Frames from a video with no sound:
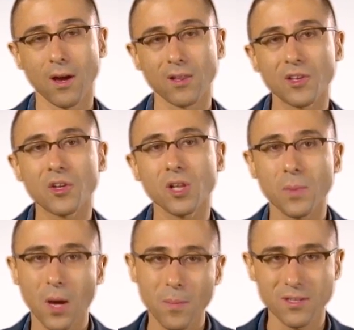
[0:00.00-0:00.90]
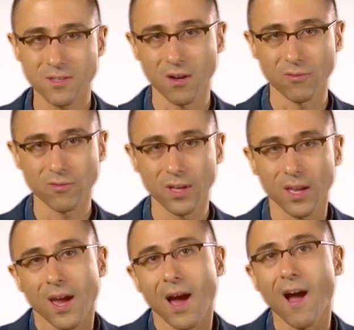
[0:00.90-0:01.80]
A little about myself.
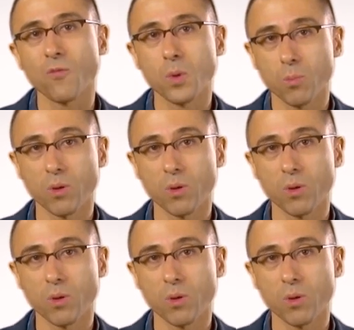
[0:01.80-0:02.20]
I've been a